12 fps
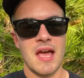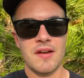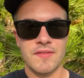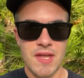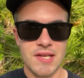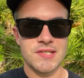
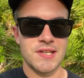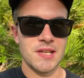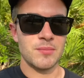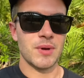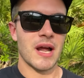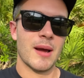have guessed
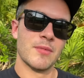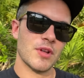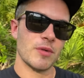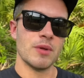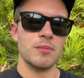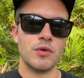it, but I'm
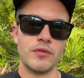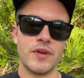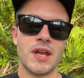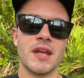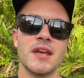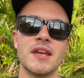gonna be
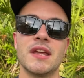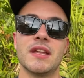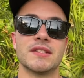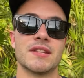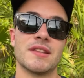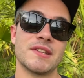moving
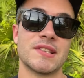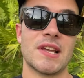into this